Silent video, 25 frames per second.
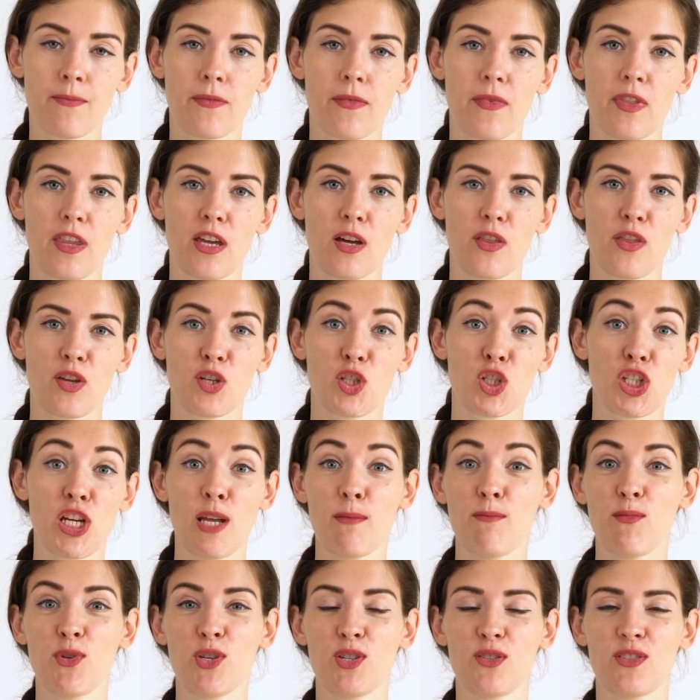They are the
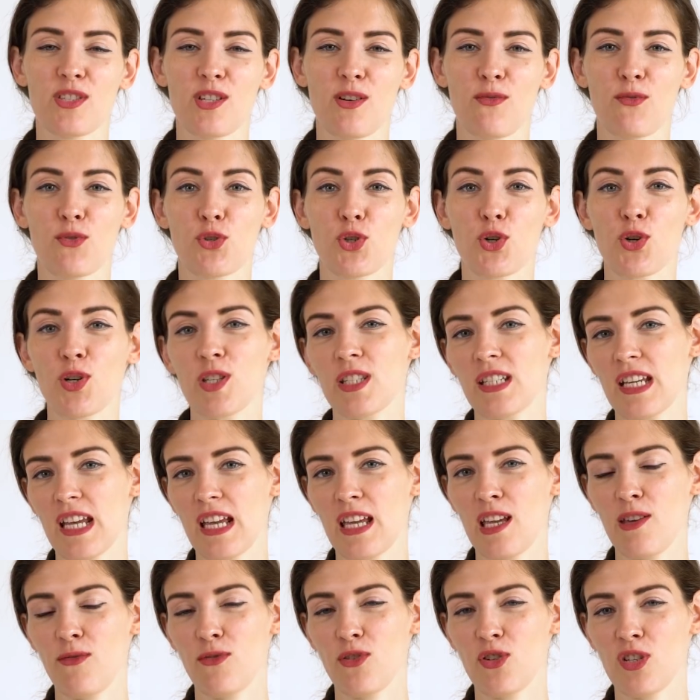champions of
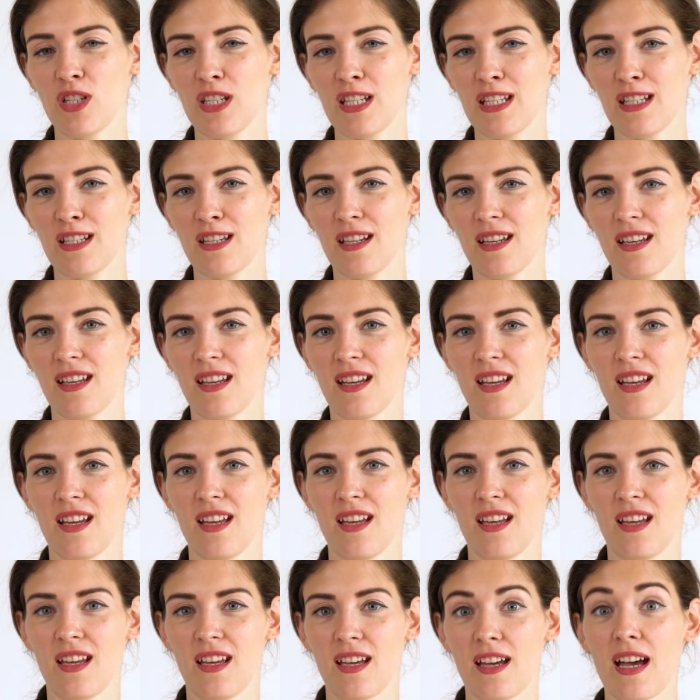shirting. If you need a
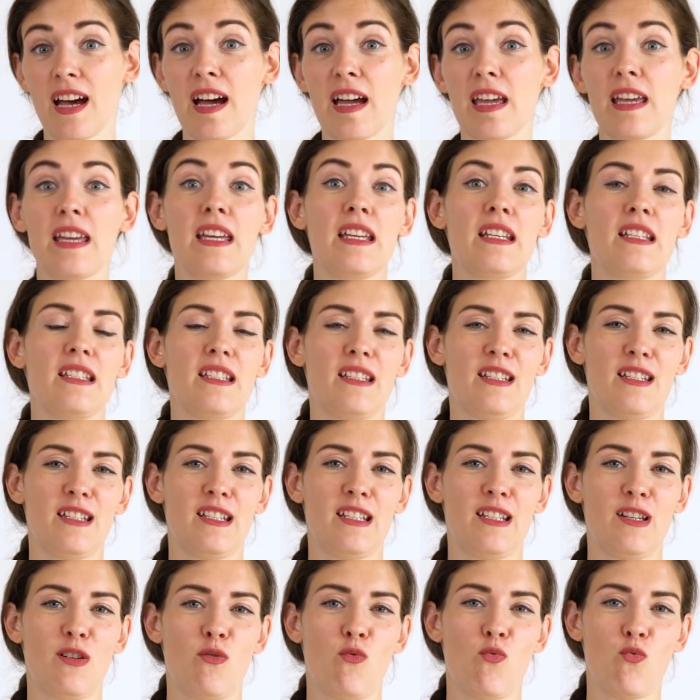high-end
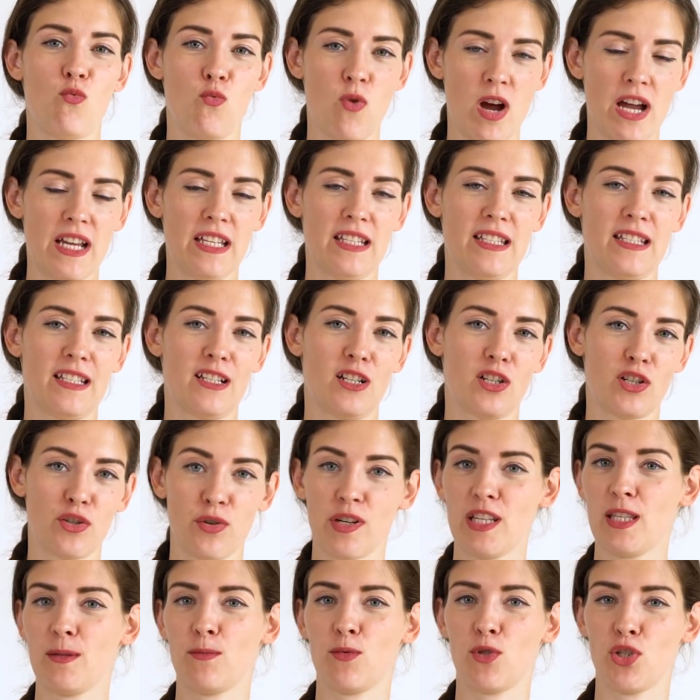white,
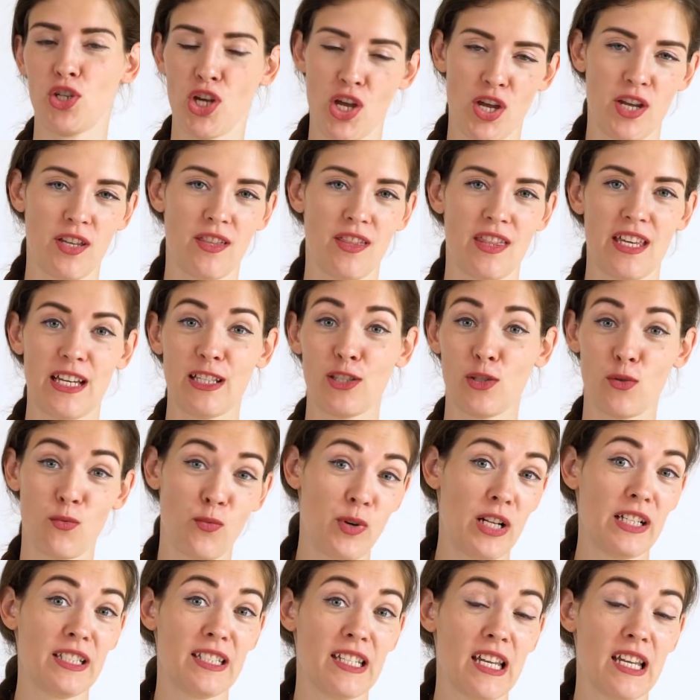crisp shirt that's well